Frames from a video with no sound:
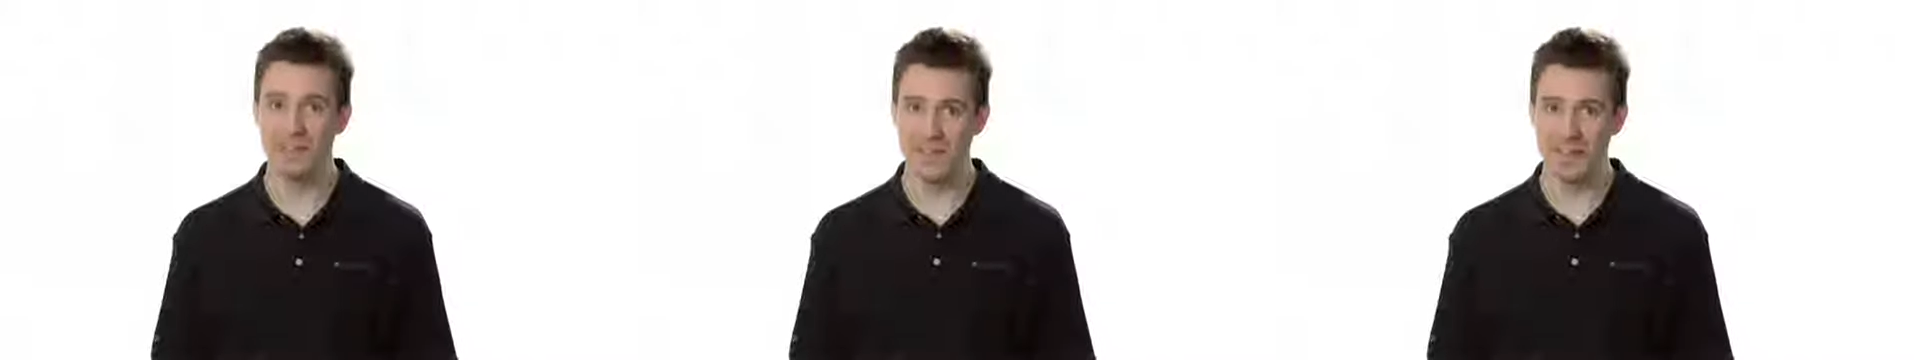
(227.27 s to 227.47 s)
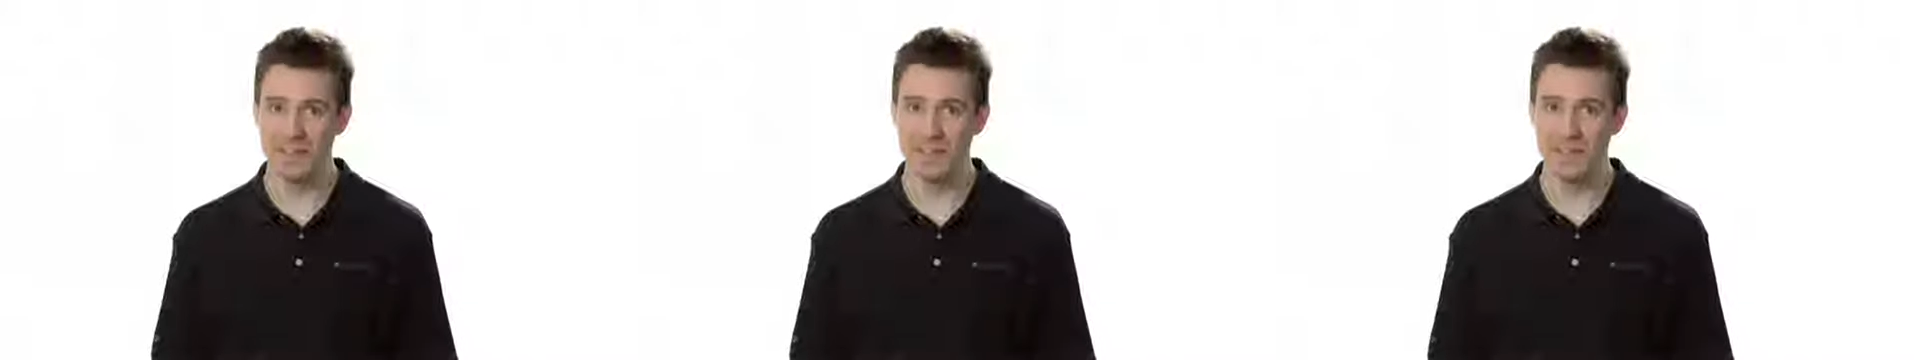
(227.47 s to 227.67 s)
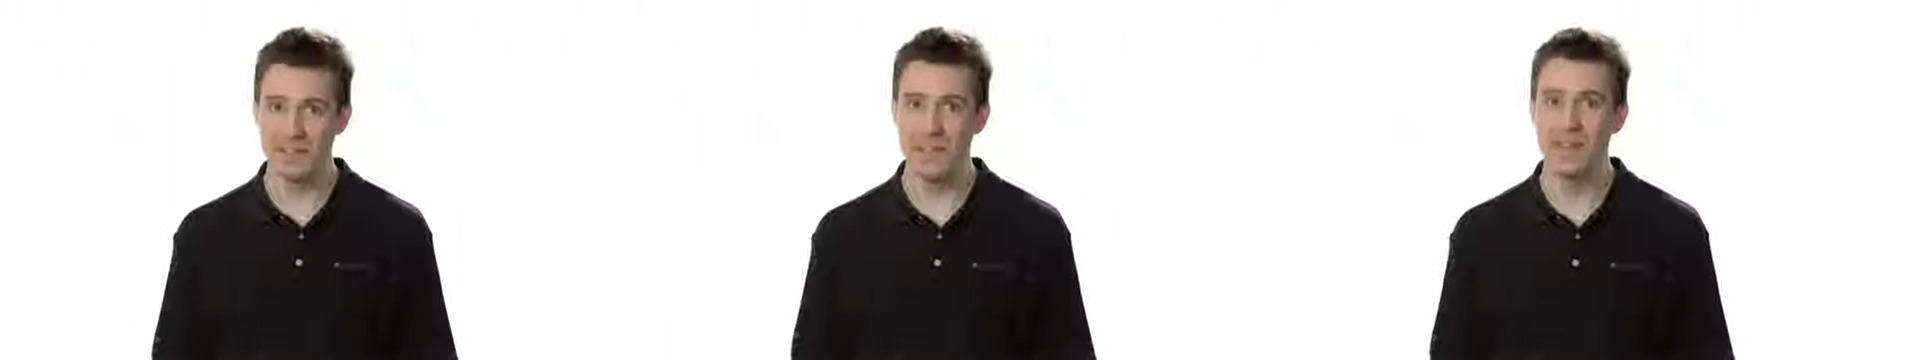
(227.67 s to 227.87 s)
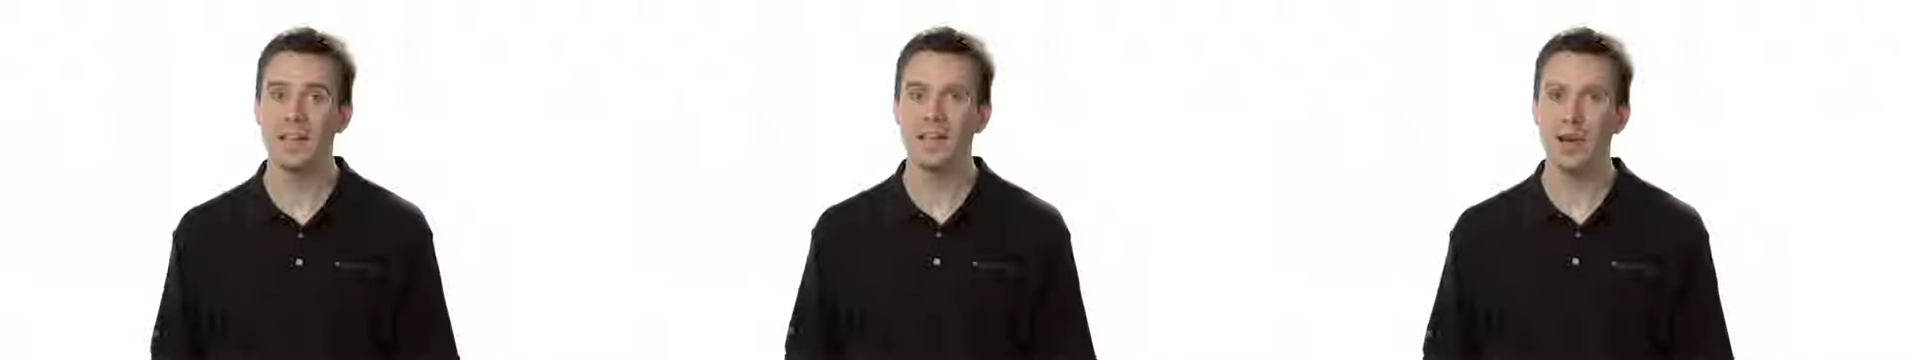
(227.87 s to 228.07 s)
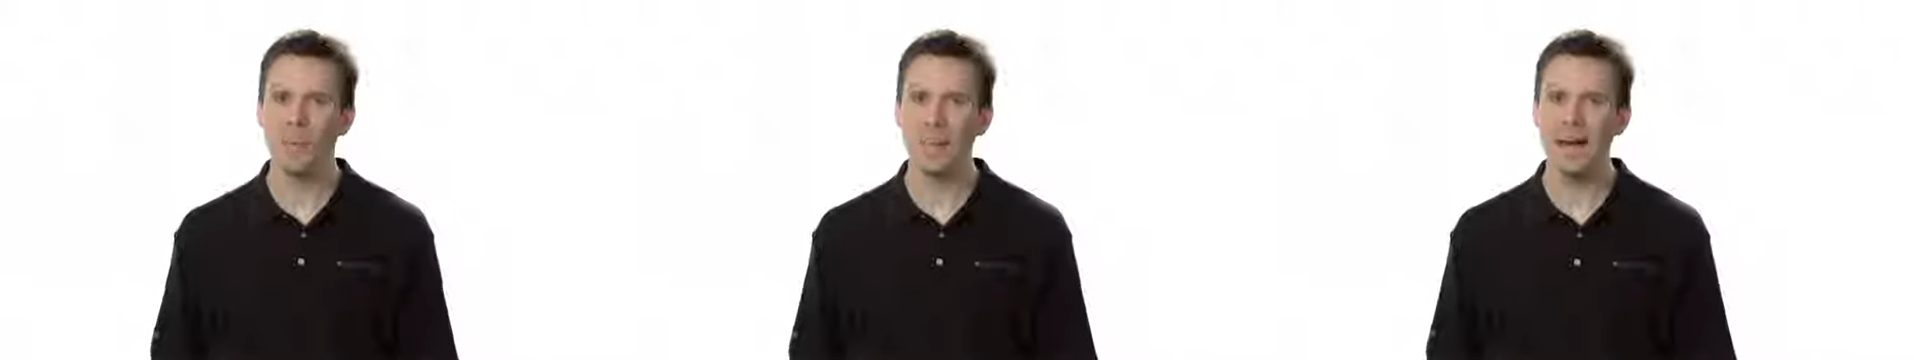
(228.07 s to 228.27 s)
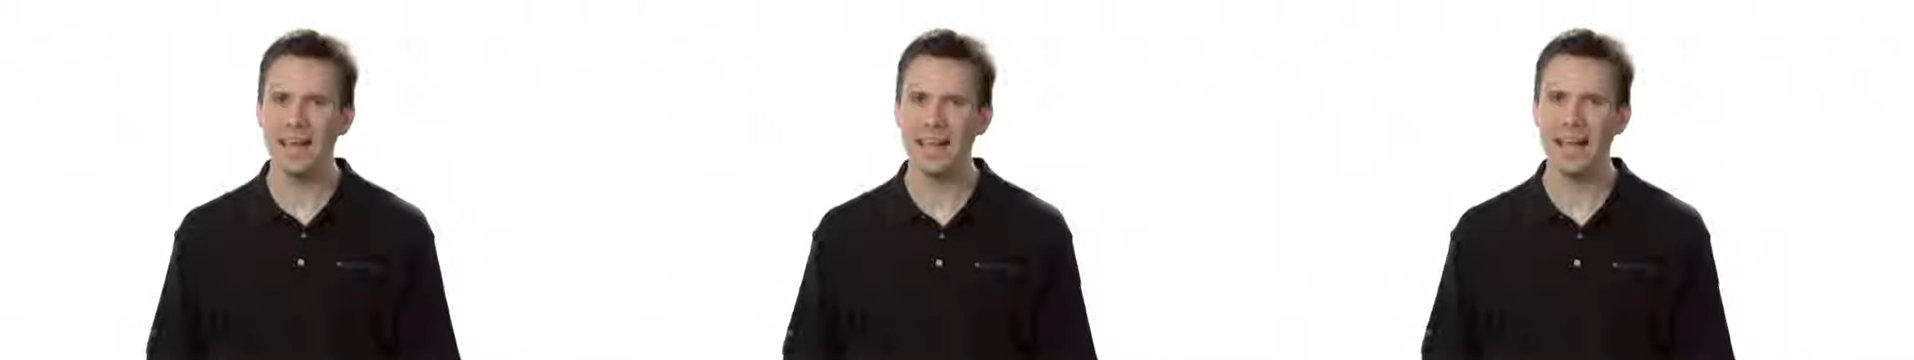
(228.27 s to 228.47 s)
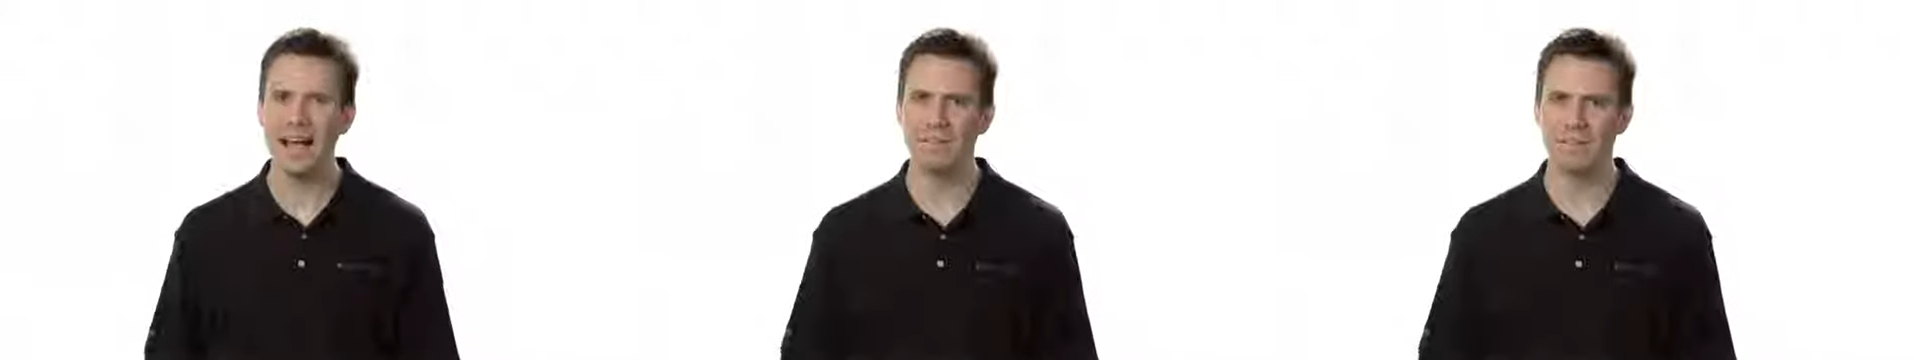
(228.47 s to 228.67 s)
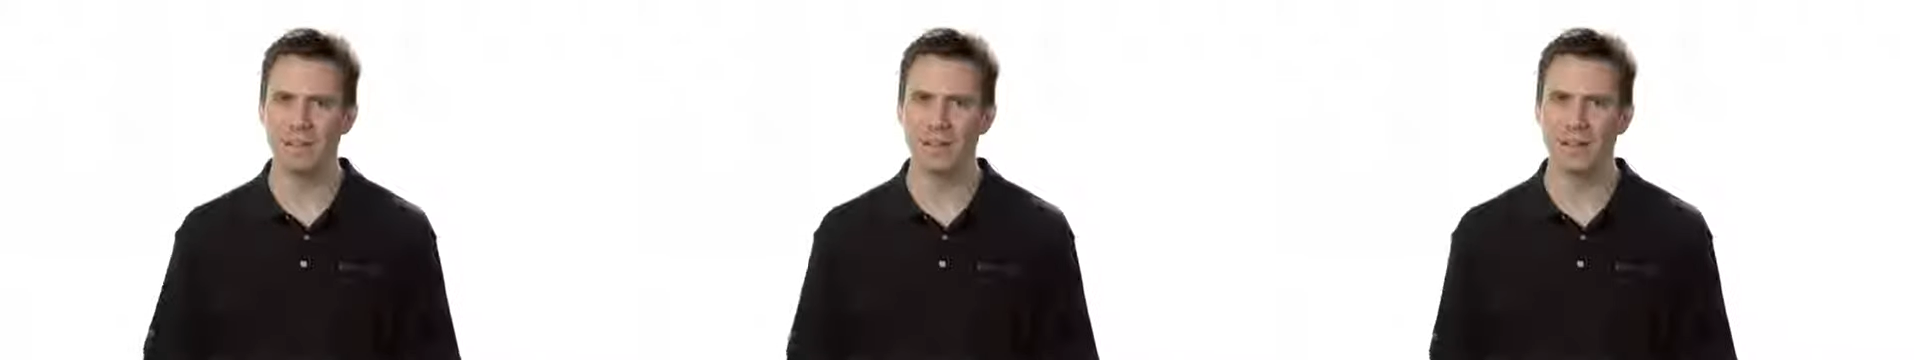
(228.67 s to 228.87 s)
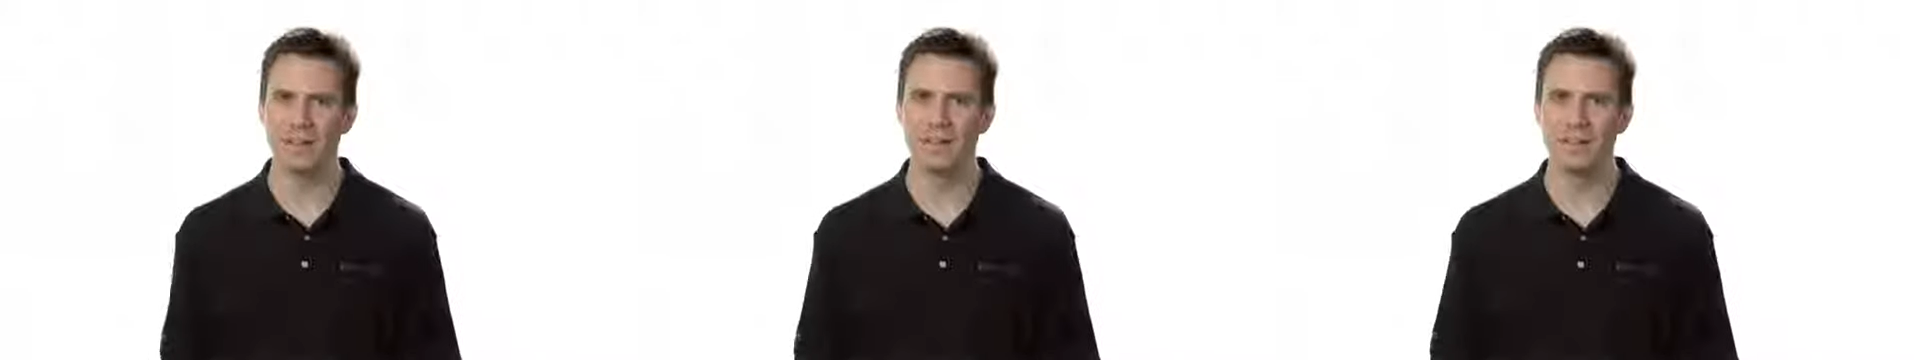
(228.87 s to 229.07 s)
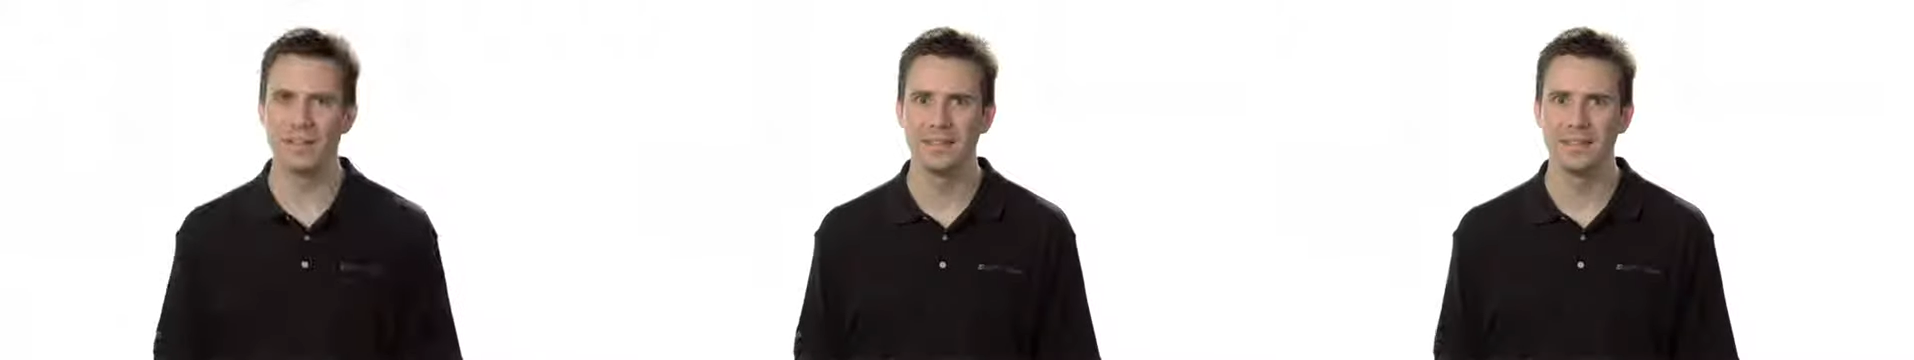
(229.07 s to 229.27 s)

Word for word: lessons, go back and have a look.